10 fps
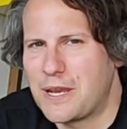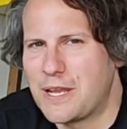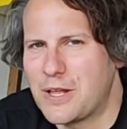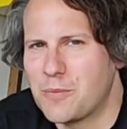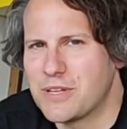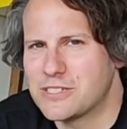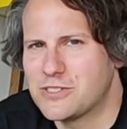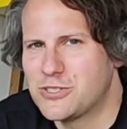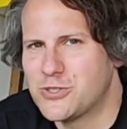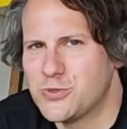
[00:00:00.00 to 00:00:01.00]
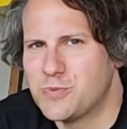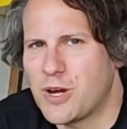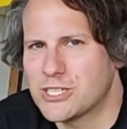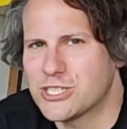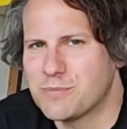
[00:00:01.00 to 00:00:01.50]
a little bit too
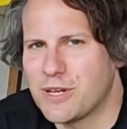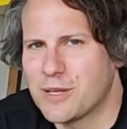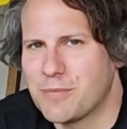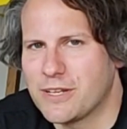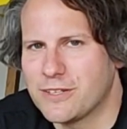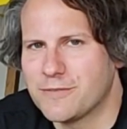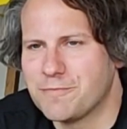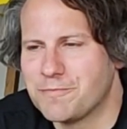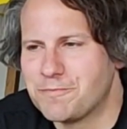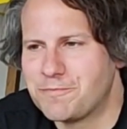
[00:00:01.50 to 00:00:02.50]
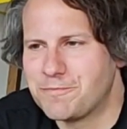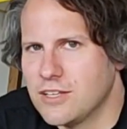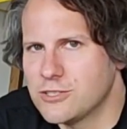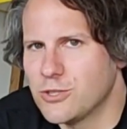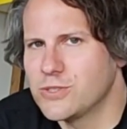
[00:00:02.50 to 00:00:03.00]
much, in my opinion.
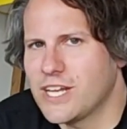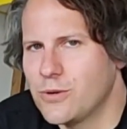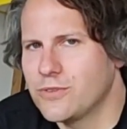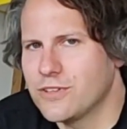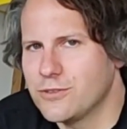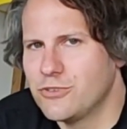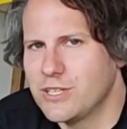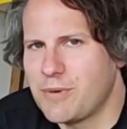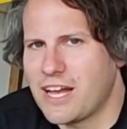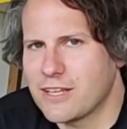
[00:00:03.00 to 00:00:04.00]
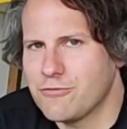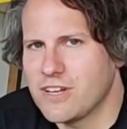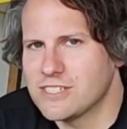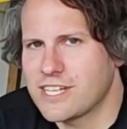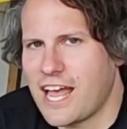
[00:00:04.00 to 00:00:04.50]
There's no doubt that the really baggy fits